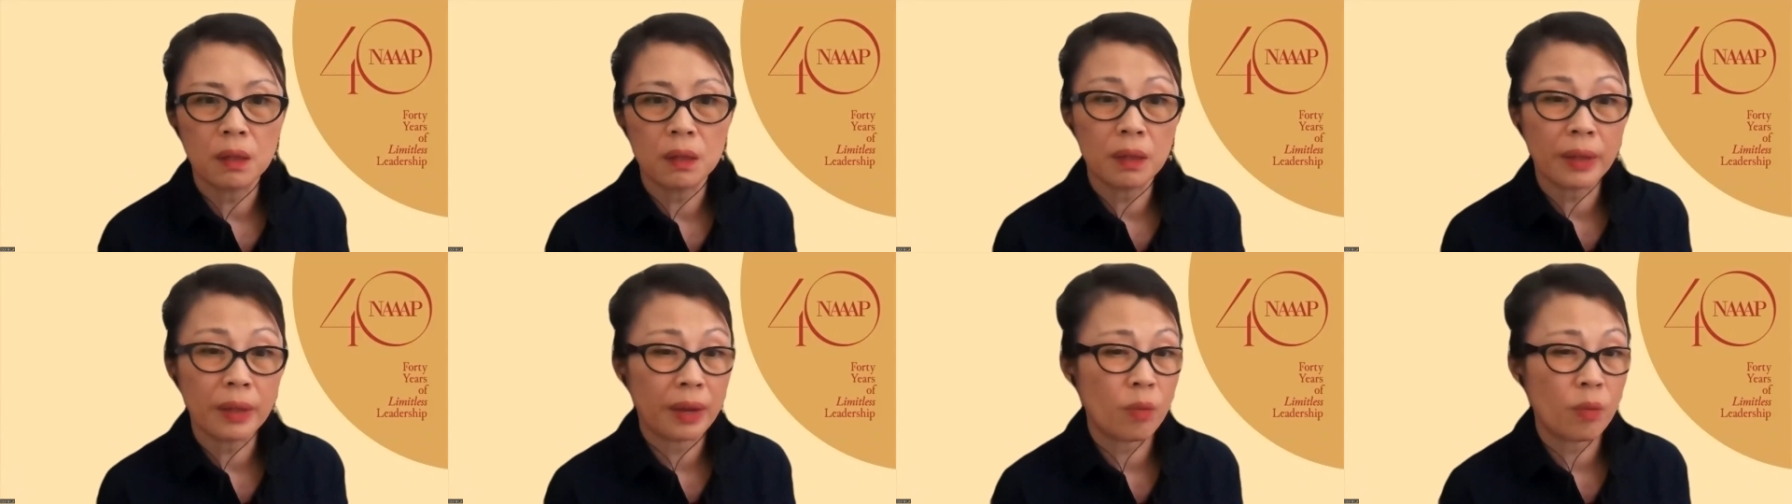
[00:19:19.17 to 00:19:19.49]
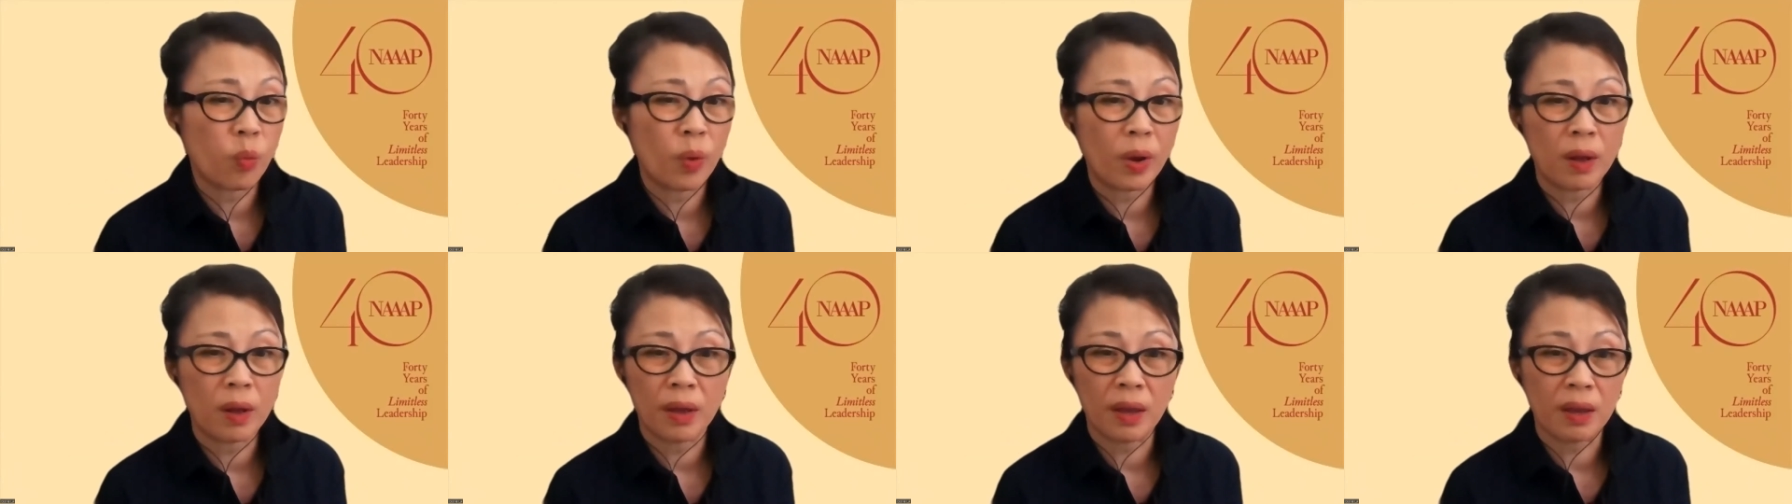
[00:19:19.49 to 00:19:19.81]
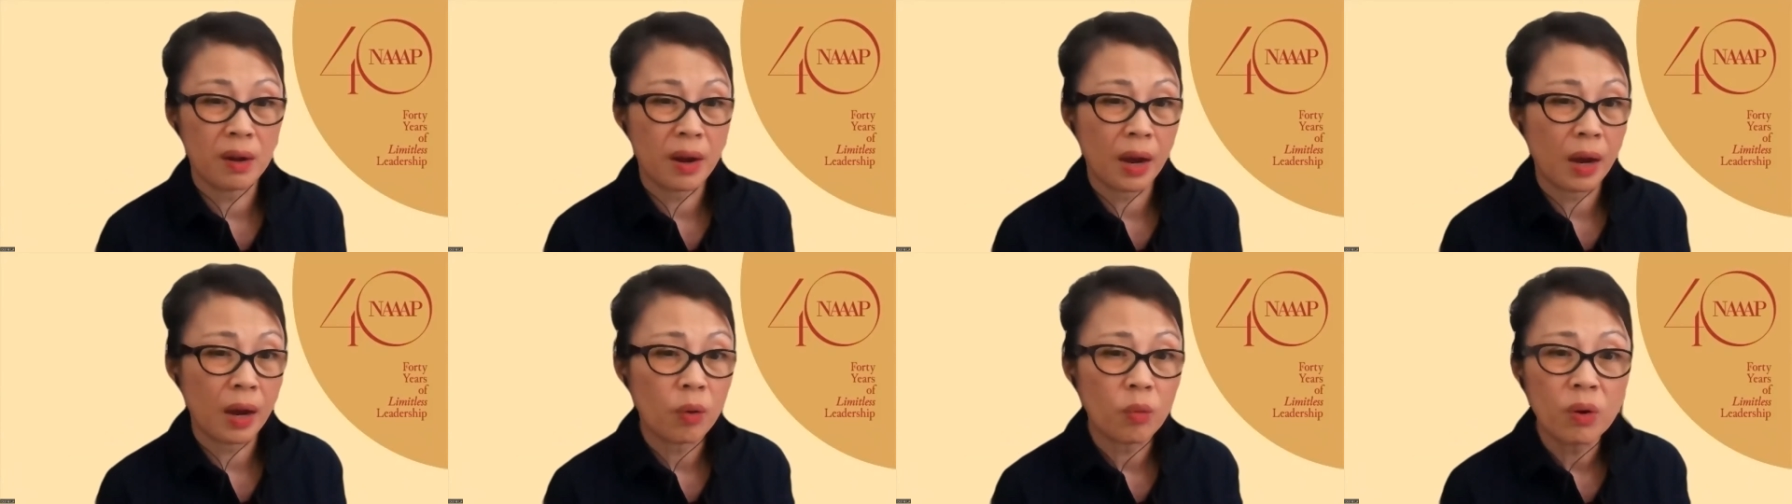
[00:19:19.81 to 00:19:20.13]
like
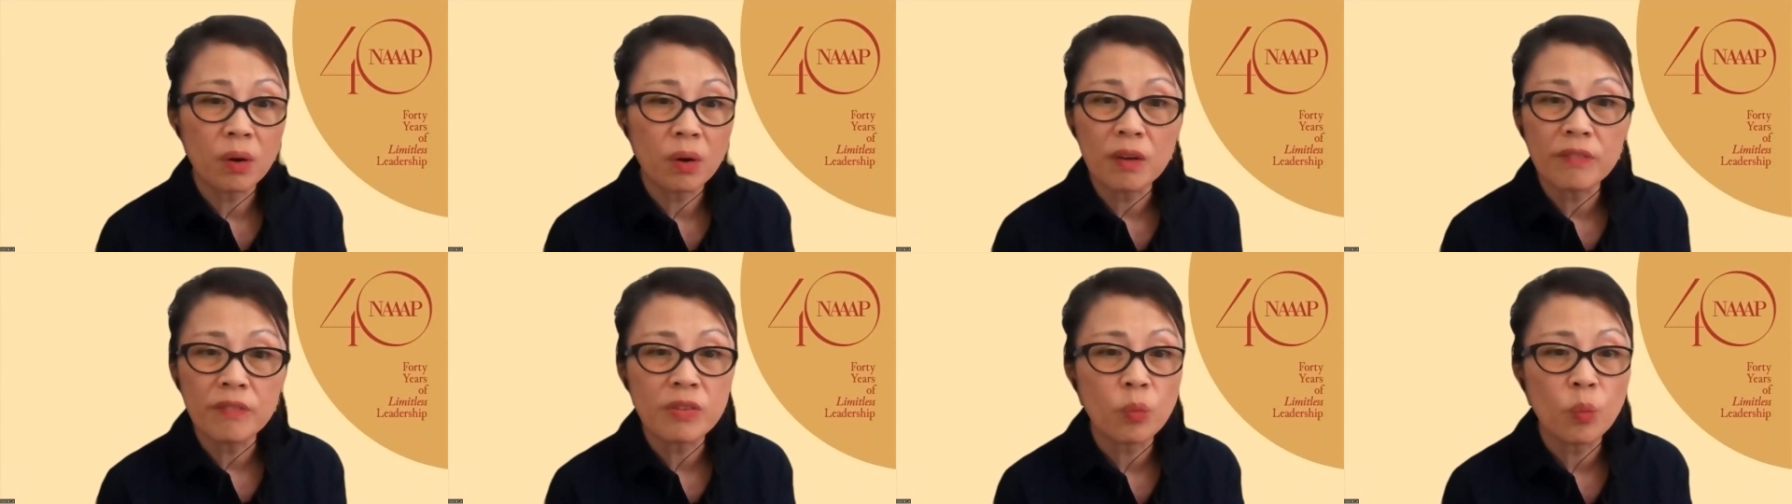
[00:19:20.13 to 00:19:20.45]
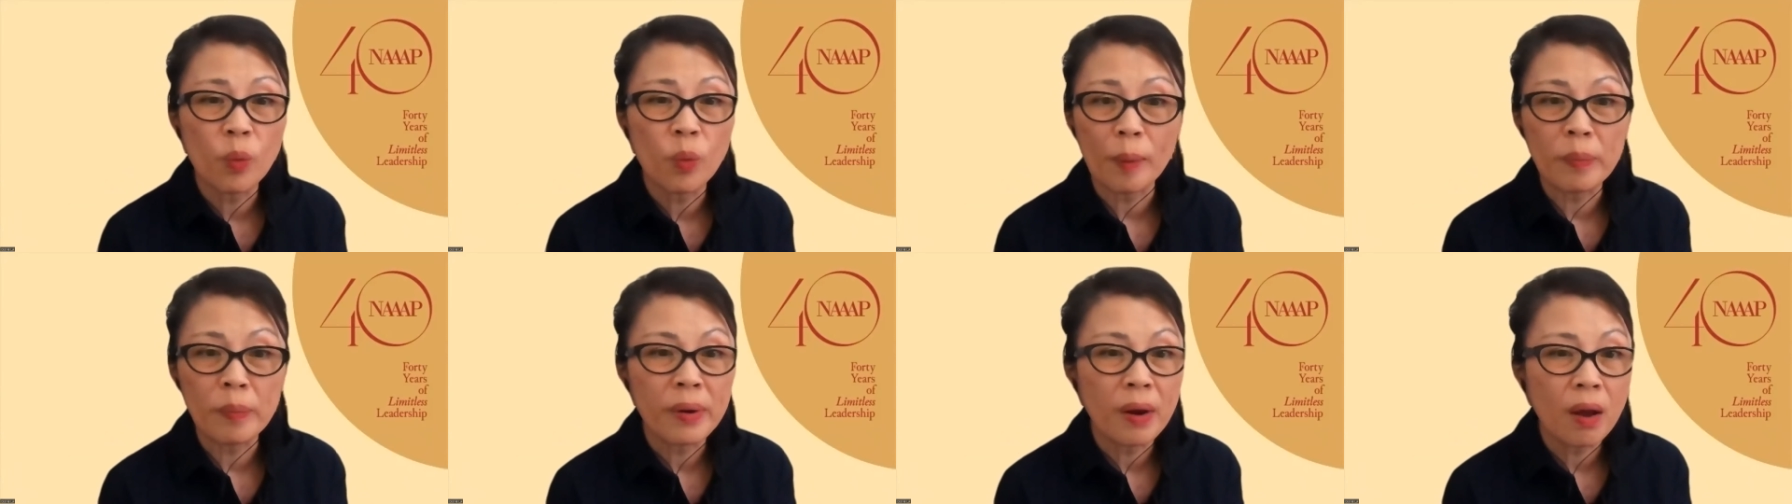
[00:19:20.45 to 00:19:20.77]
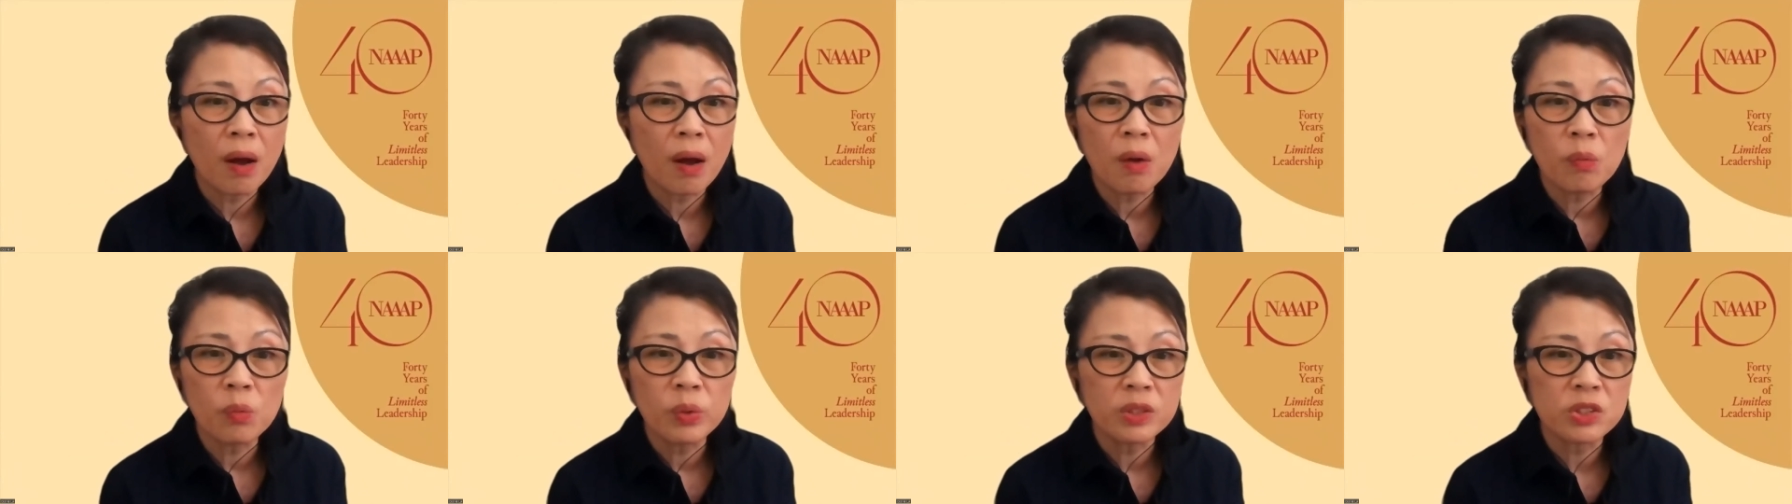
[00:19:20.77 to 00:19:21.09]
an hour of a
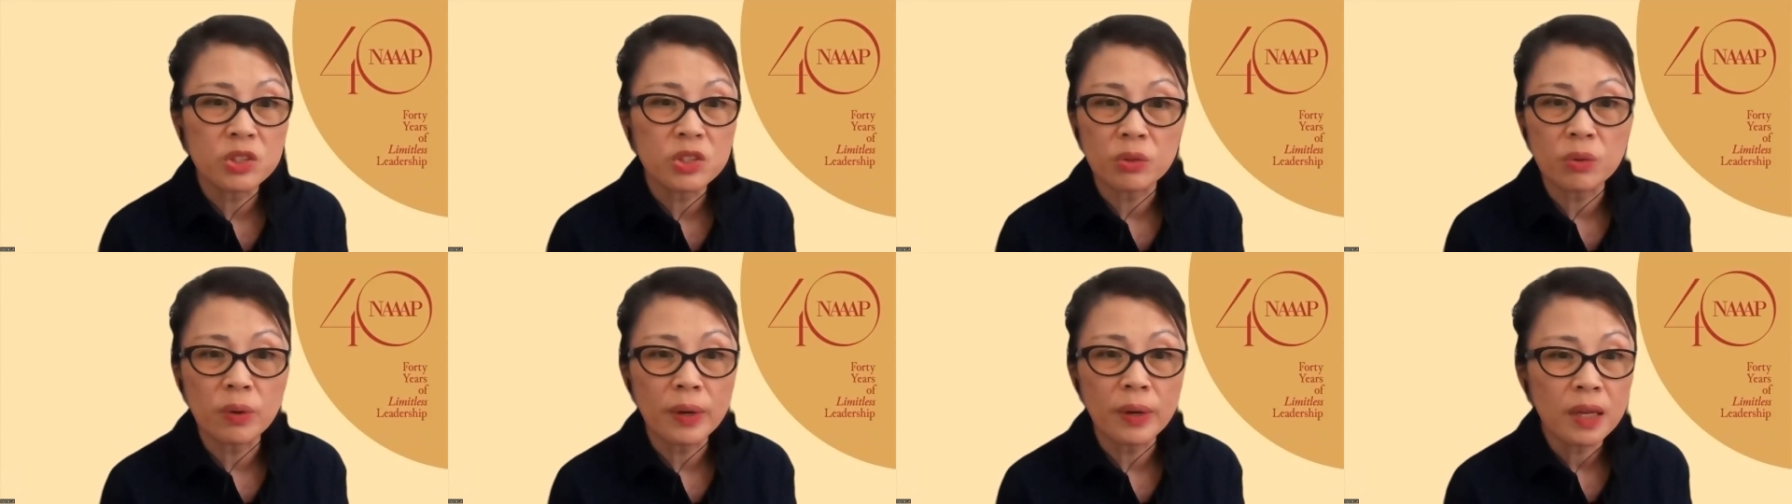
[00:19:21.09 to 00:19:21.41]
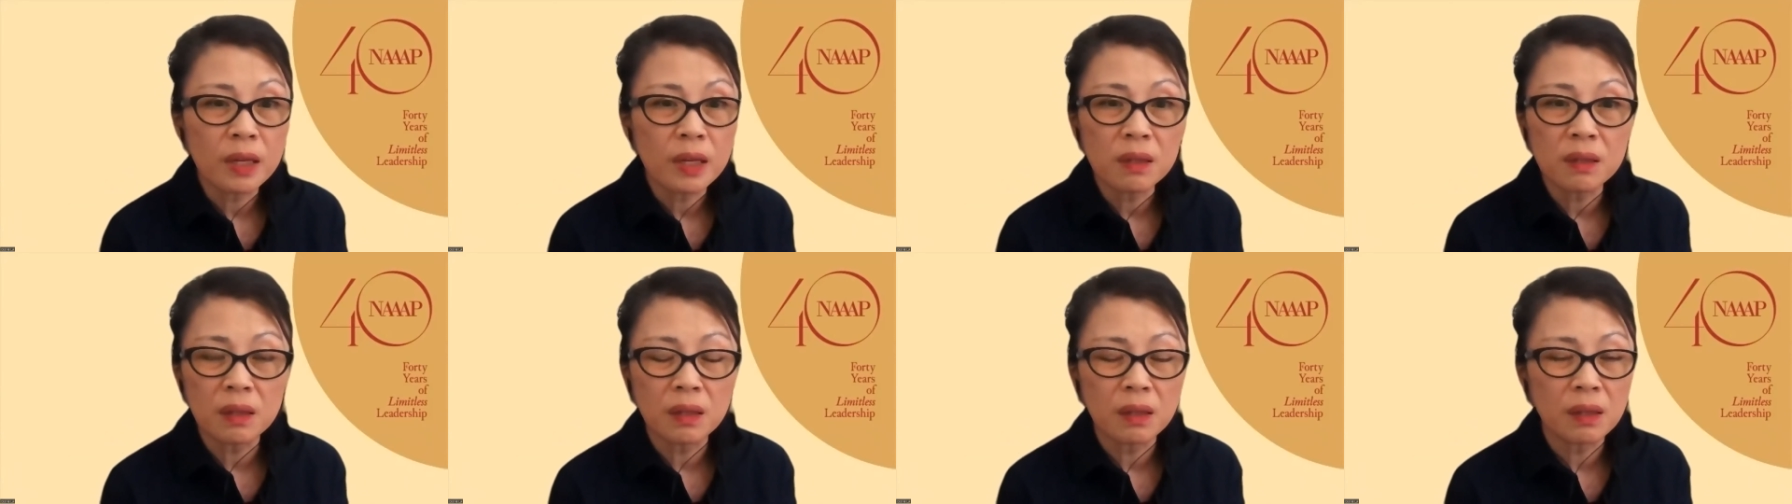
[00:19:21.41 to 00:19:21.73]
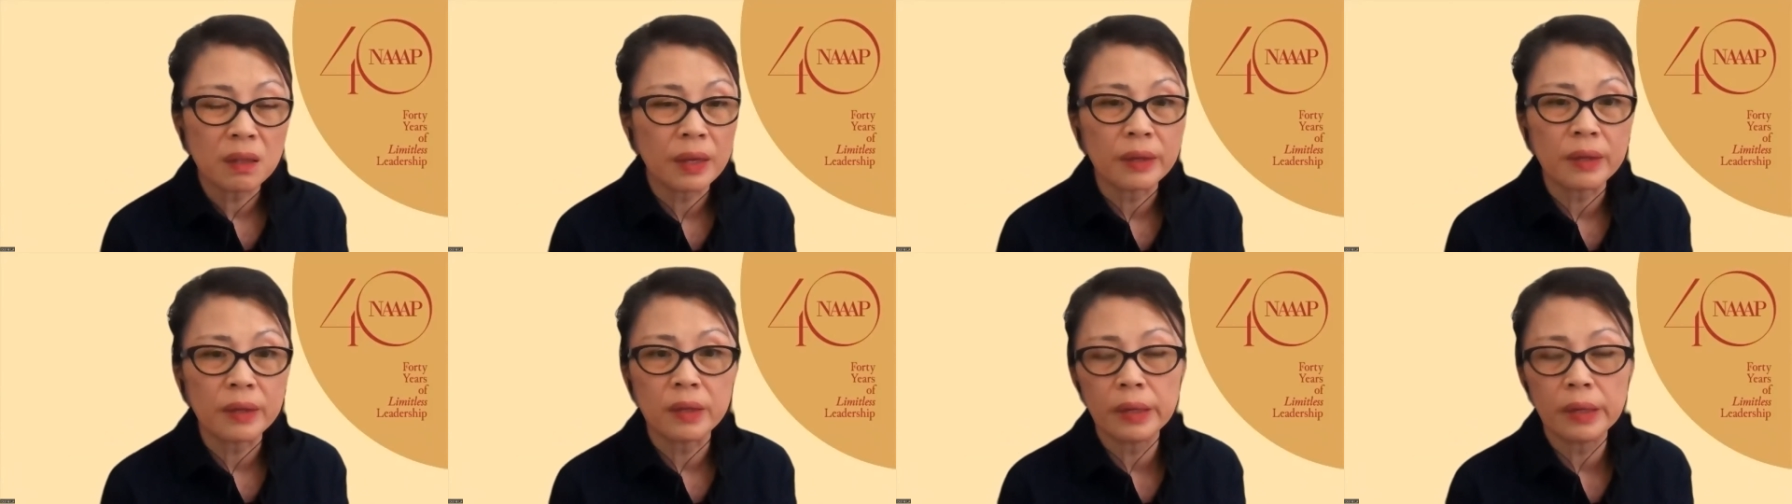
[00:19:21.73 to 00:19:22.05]
webinar would do it,
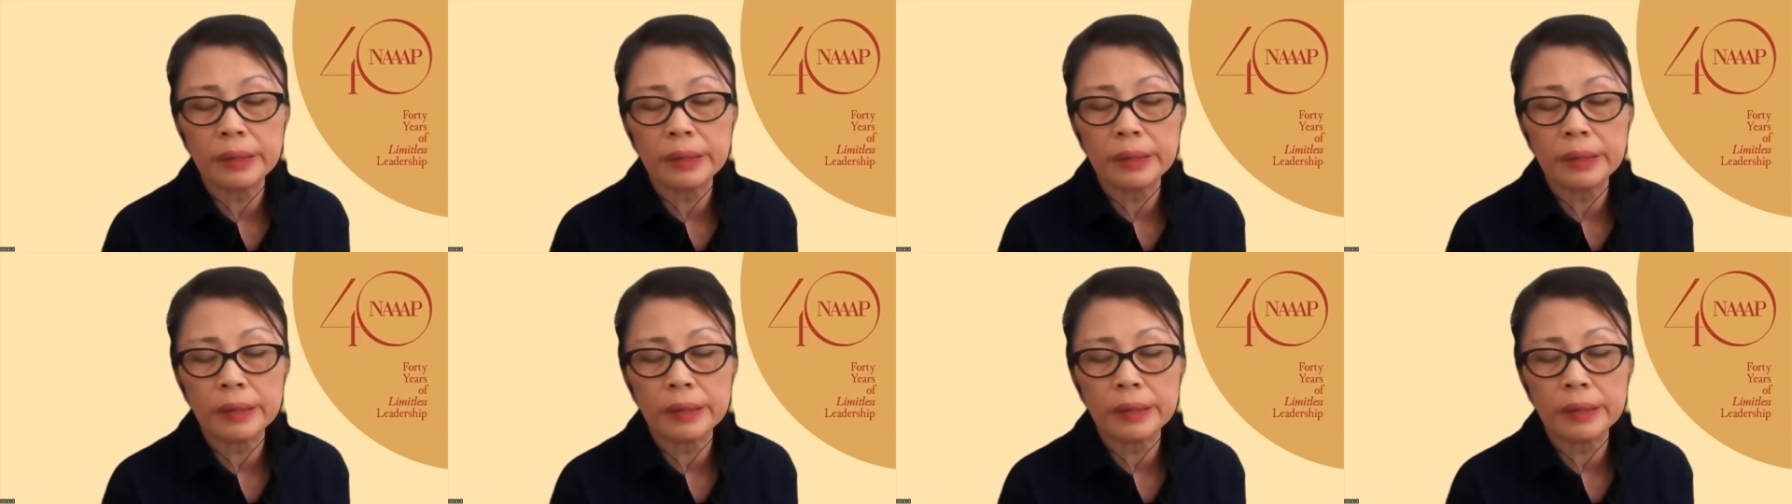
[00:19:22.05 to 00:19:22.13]
like